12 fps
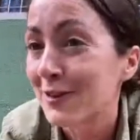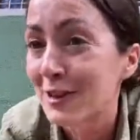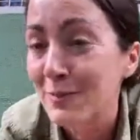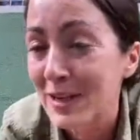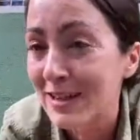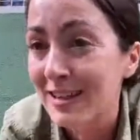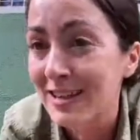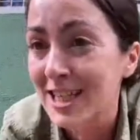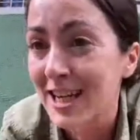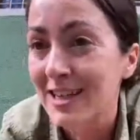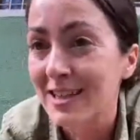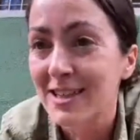fundamentally
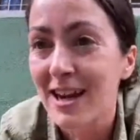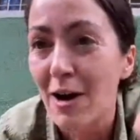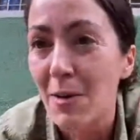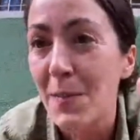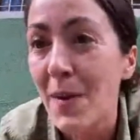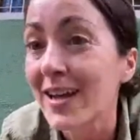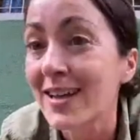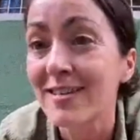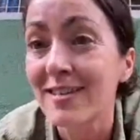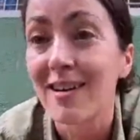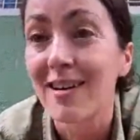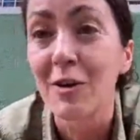changed our minds
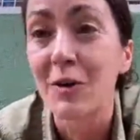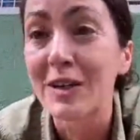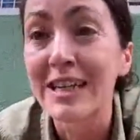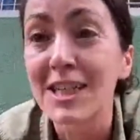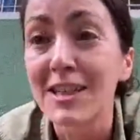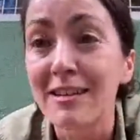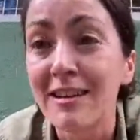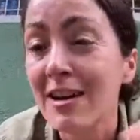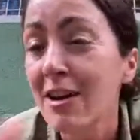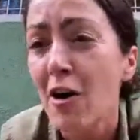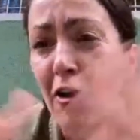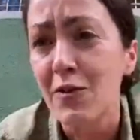and our cognition
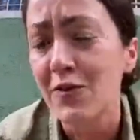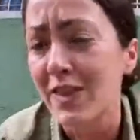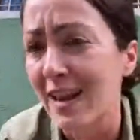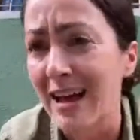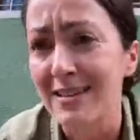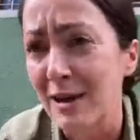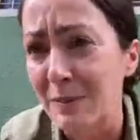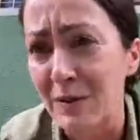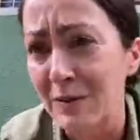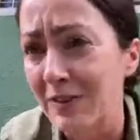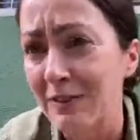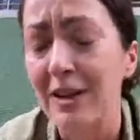over the last couple
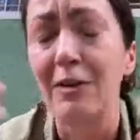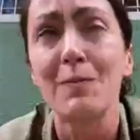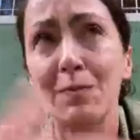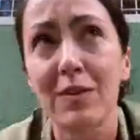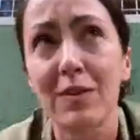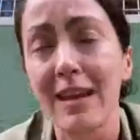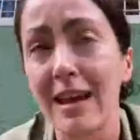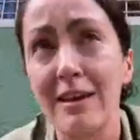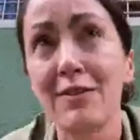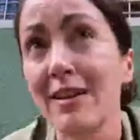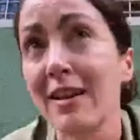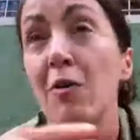of you know
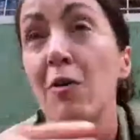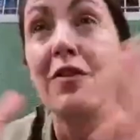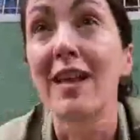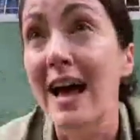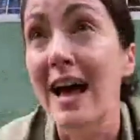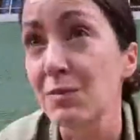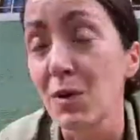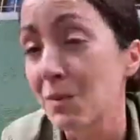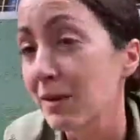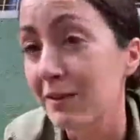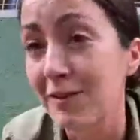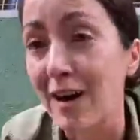even over the last
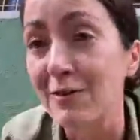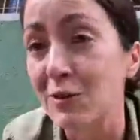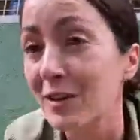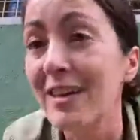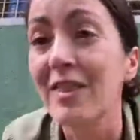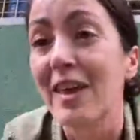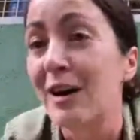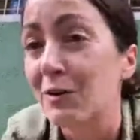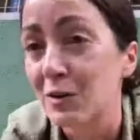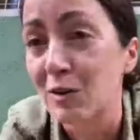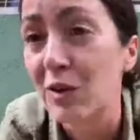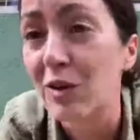probably five or ten
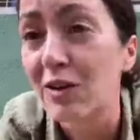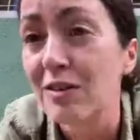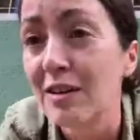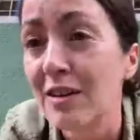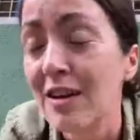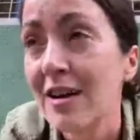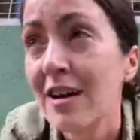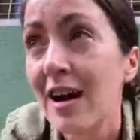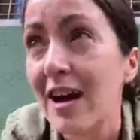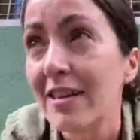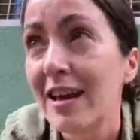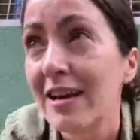thousand years,
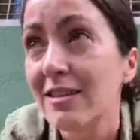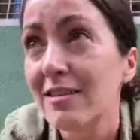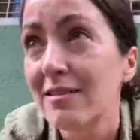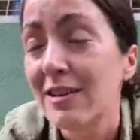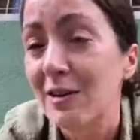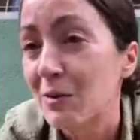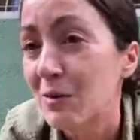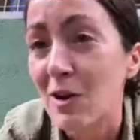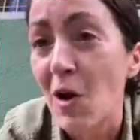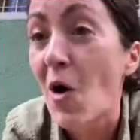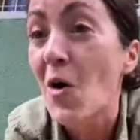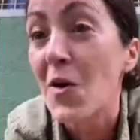and that's you know
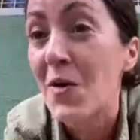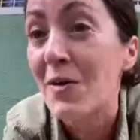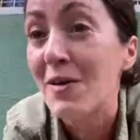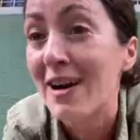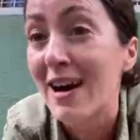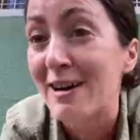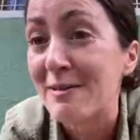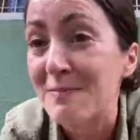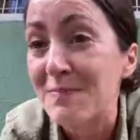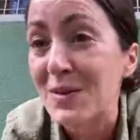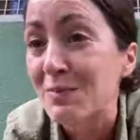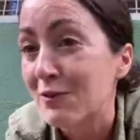long
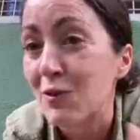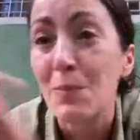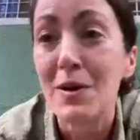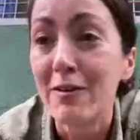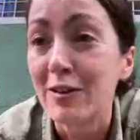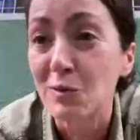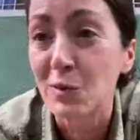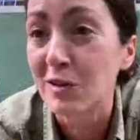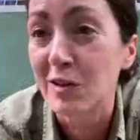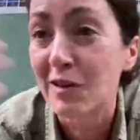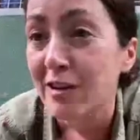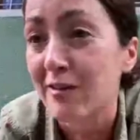um, before mirrors were
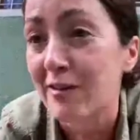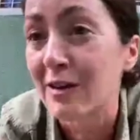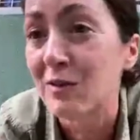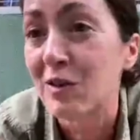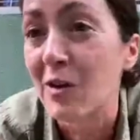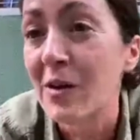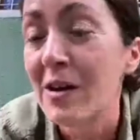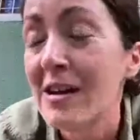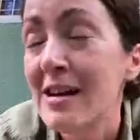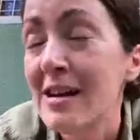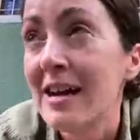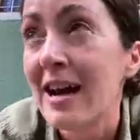turning around. So
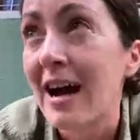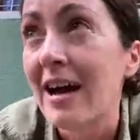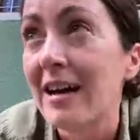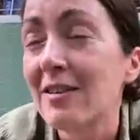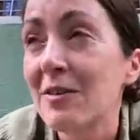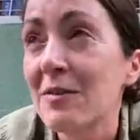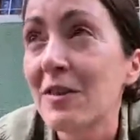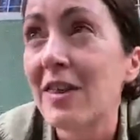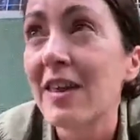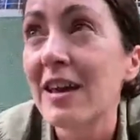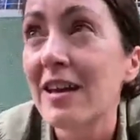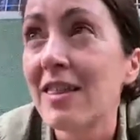I, I, don't
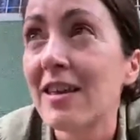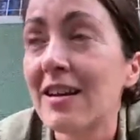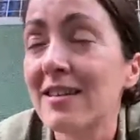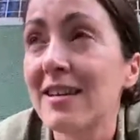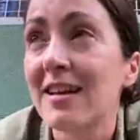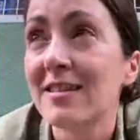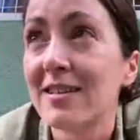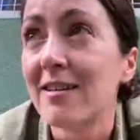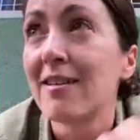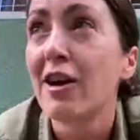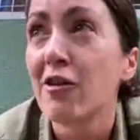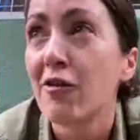think that it's
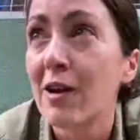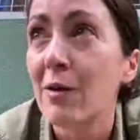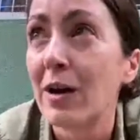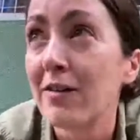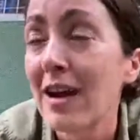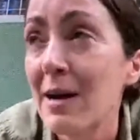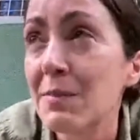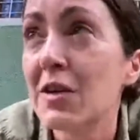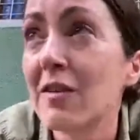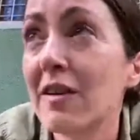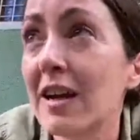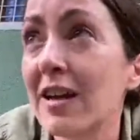necessarily a great way of
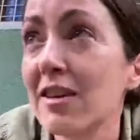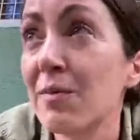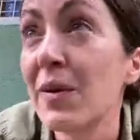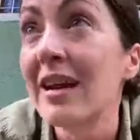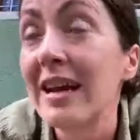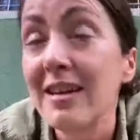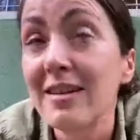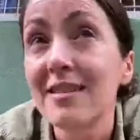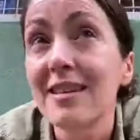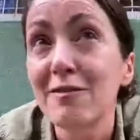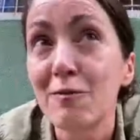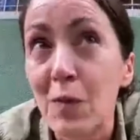capturing it, but it is
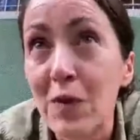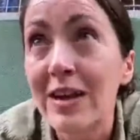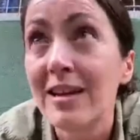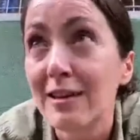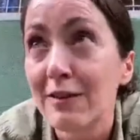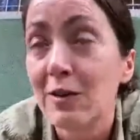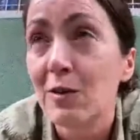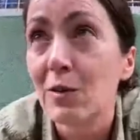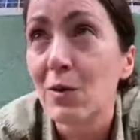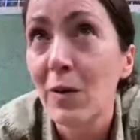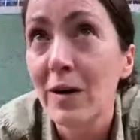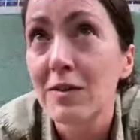this really
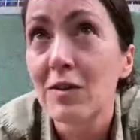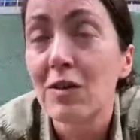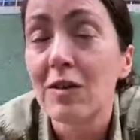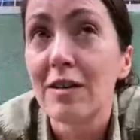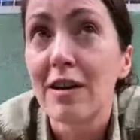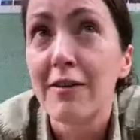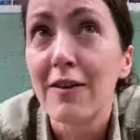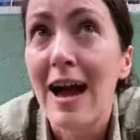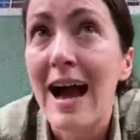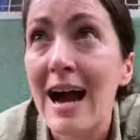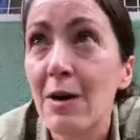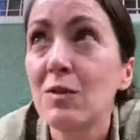difficult question of
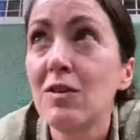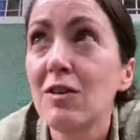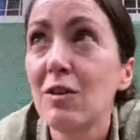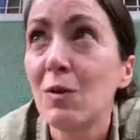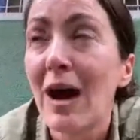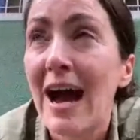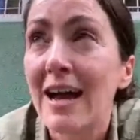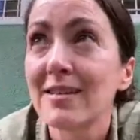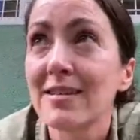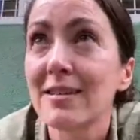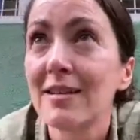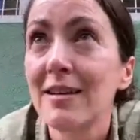how do you
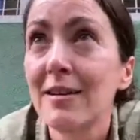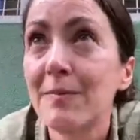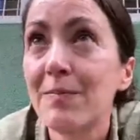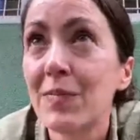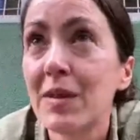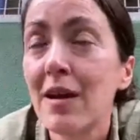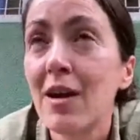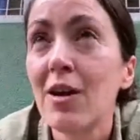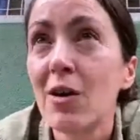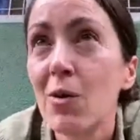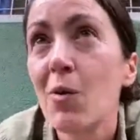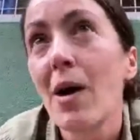ask?
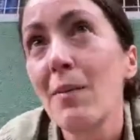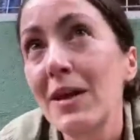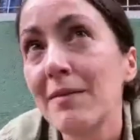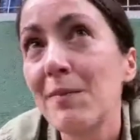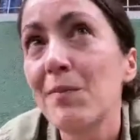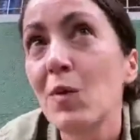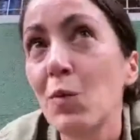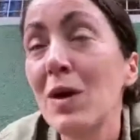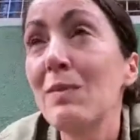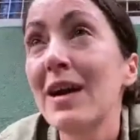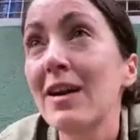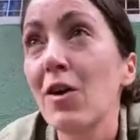I mean, we
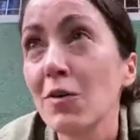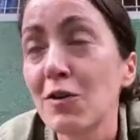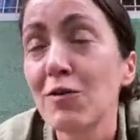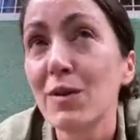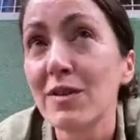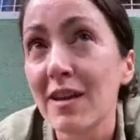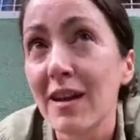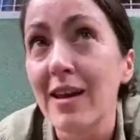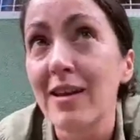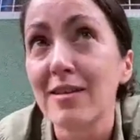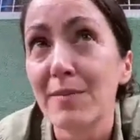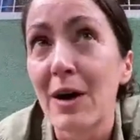make lots of
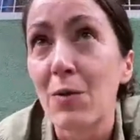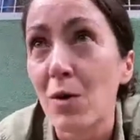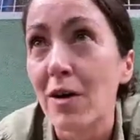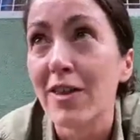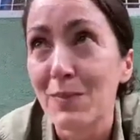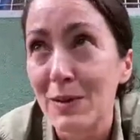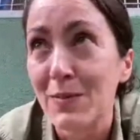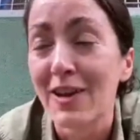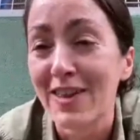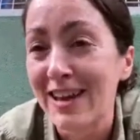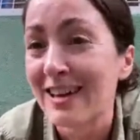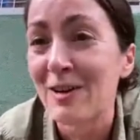mistakes about what other people
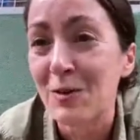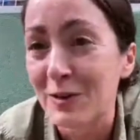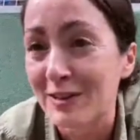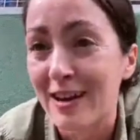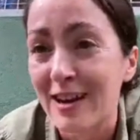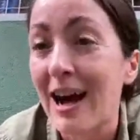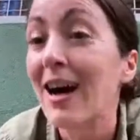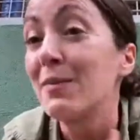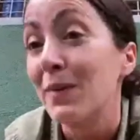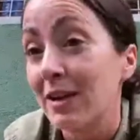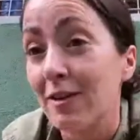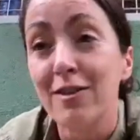are thinking all the time. I
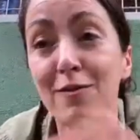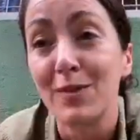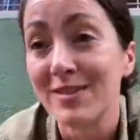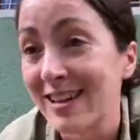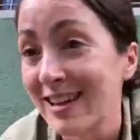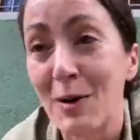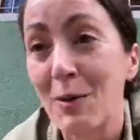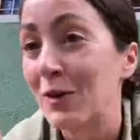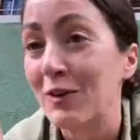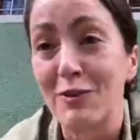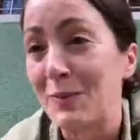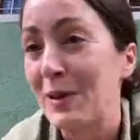make lots of mistakes about what
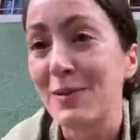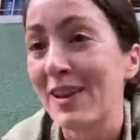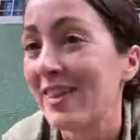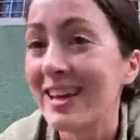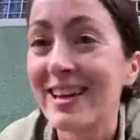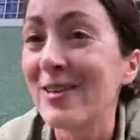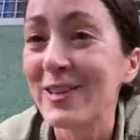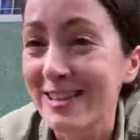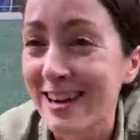other people are thinking all the